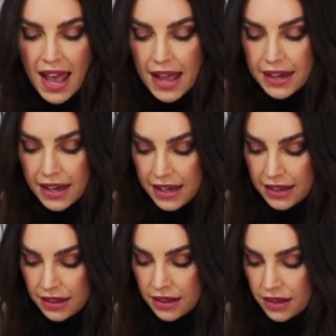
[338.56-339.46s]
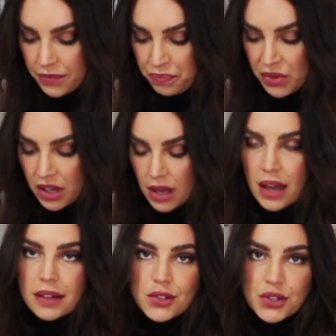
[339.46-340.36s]
Add in
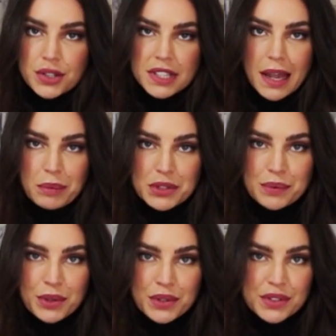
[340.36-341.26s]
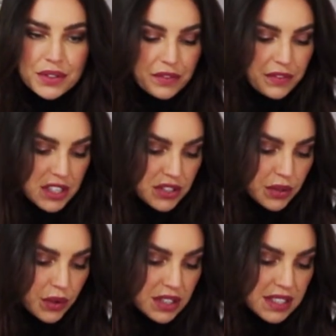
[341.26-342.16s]
2 tablespoons of fish
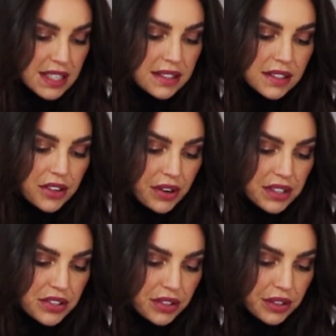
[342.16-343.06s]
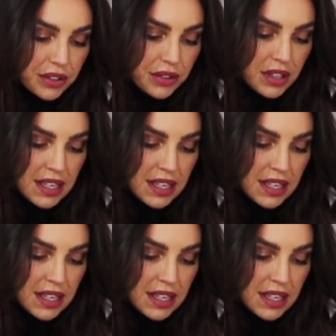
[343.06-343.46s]
sauce. This is going to